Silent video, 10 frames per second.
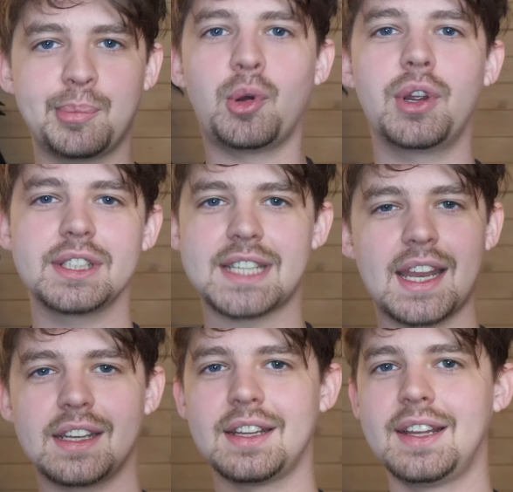point
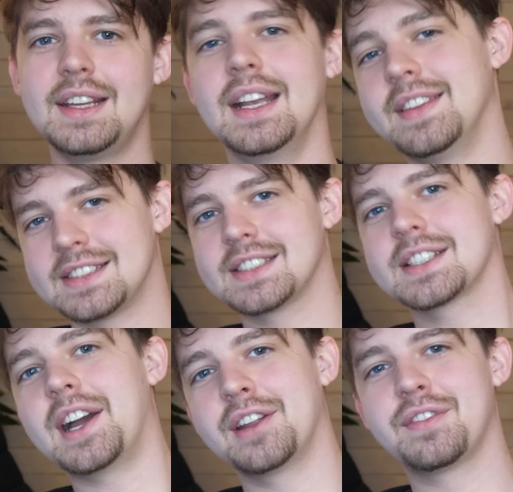10, and this is
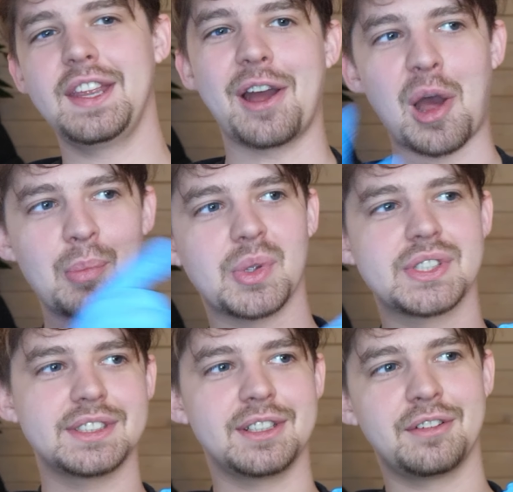kind of the
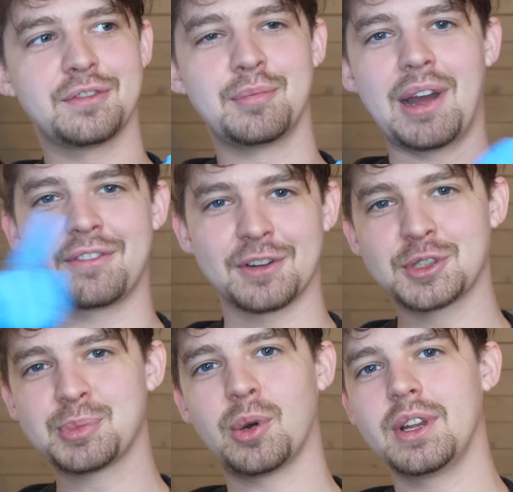opposite of my
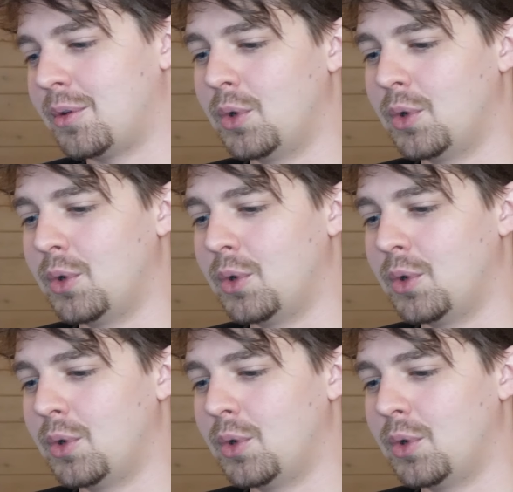first point,